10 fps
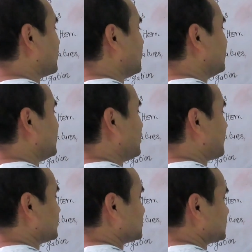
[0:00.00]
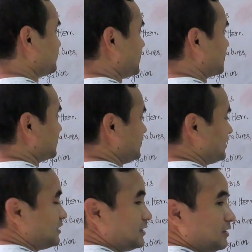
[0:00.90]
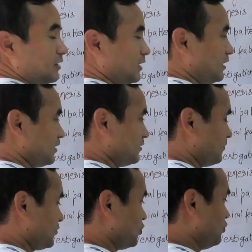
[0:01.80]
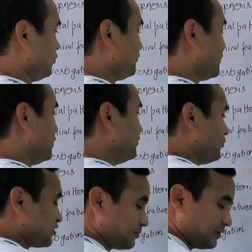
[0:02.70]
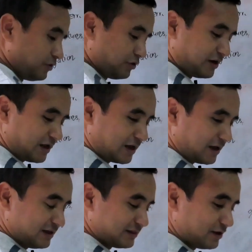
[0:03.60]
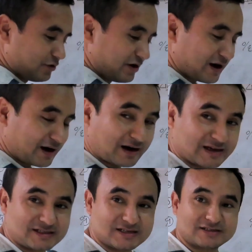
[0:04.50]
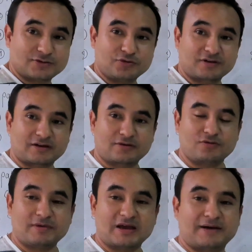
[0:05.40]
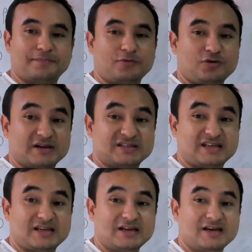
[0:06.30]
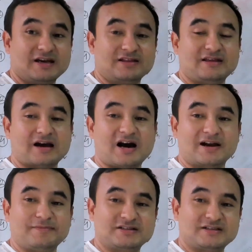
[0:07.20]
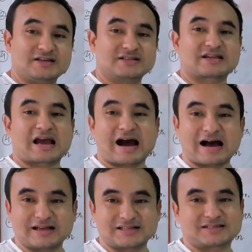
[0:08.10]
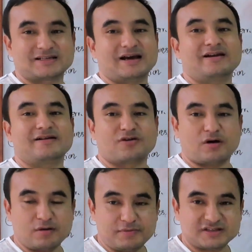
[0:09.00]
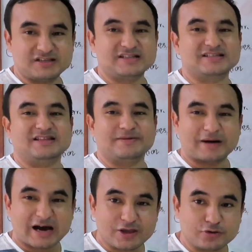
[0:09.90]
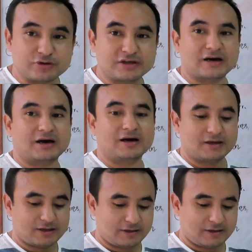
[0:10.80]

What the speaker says: Okay, then we have to suspect the. So most of the urine analysis, we may see the RBCs, cast and WBCs and the pyuria.